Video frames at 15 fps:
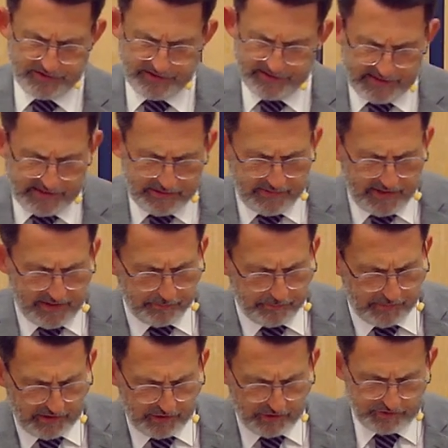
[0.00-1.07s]
that he might
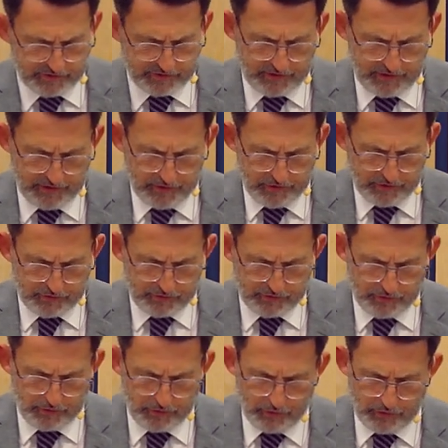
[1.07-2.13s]
bring us to
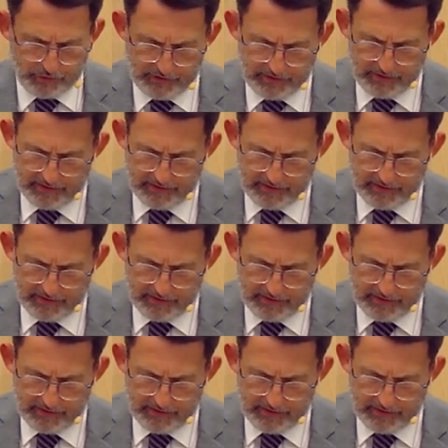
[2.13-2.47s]
God.